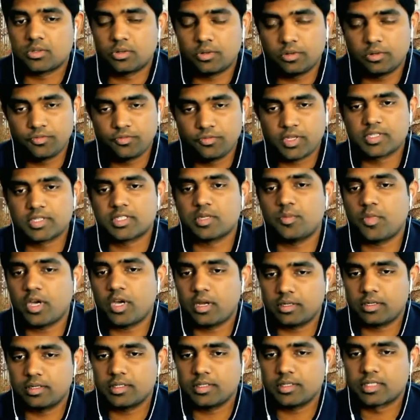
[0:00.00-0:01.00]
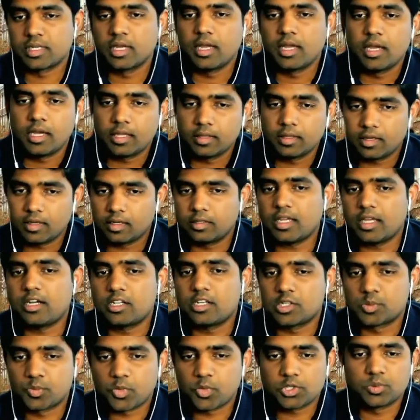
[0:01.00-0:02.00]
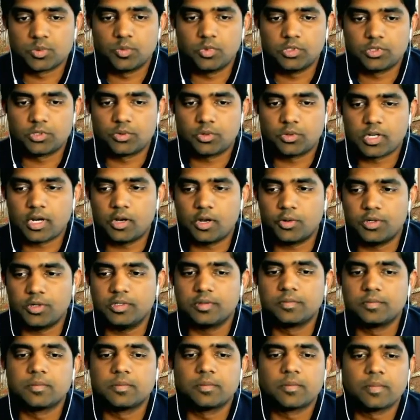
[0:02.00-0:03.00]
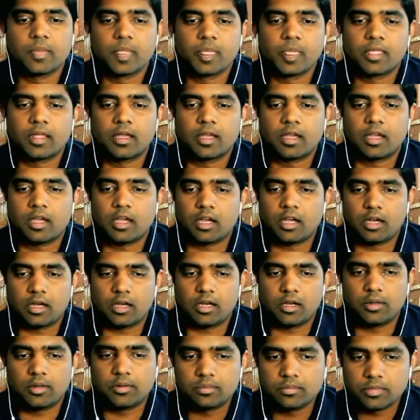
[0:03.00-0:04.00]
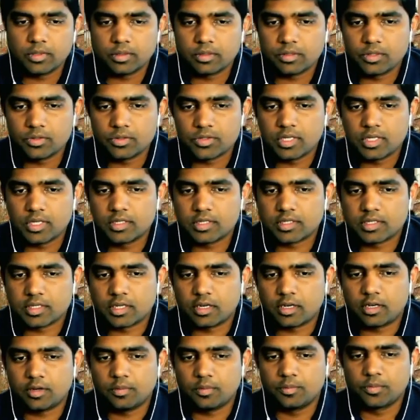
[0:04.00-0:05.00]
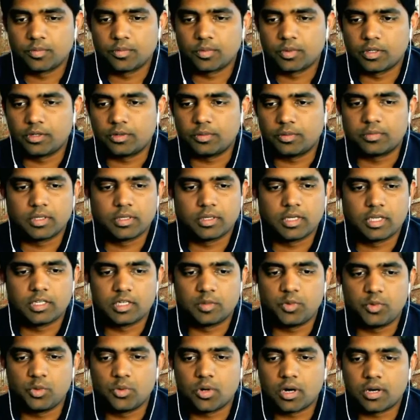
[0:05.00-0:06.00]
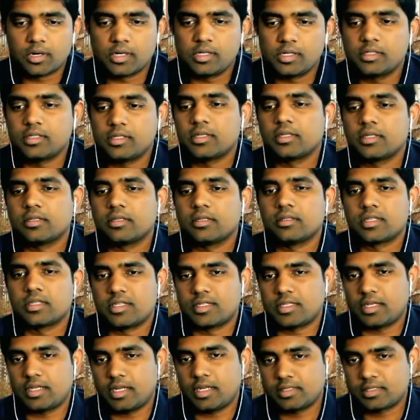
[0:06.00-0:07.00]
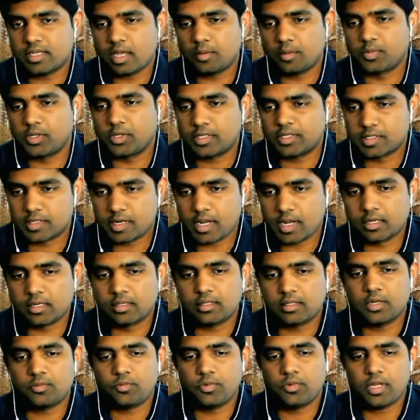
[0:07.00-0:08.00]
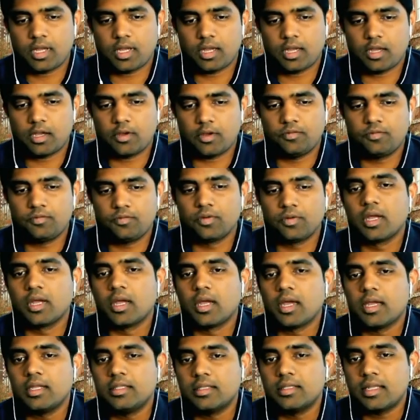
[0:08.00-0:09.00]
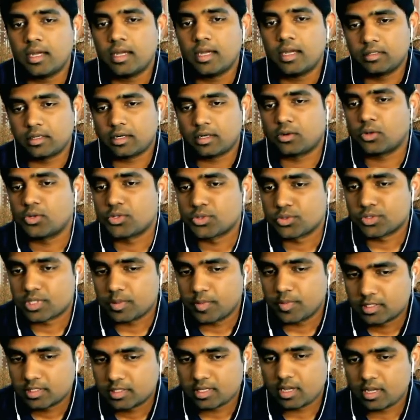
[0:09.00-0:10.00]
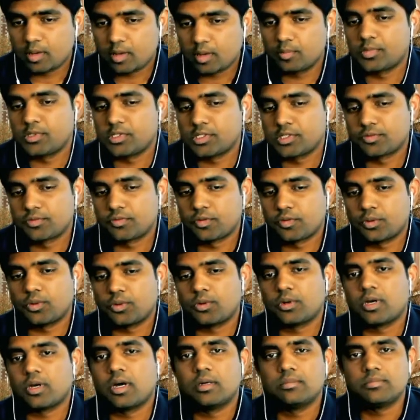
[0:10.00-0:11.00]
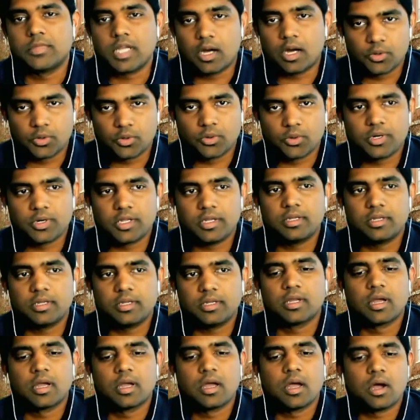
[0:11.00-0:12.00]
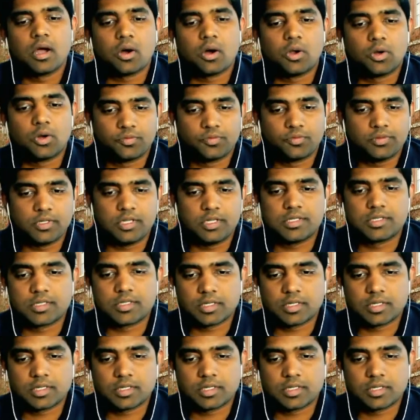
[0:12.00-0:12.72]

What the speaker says: fix some errors, that is possible through Clowder. You see this, GitHub URL. This is an example extractor that we have. In that, there are also some examples for downloading all of these